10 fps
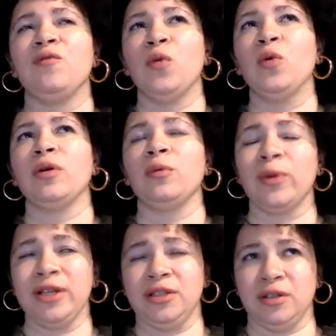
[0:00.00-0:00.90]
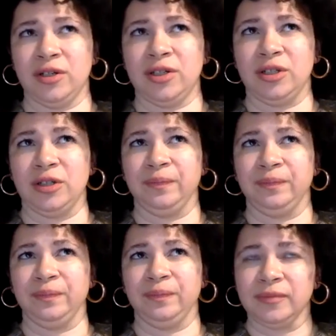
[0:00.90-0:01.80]
for research?
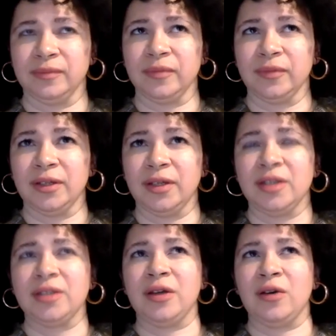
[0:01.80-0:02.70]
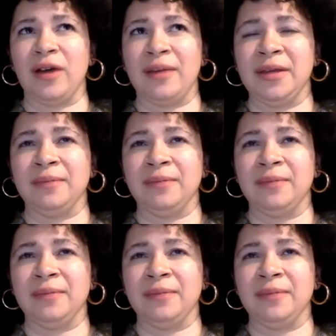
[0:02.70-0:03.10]
So,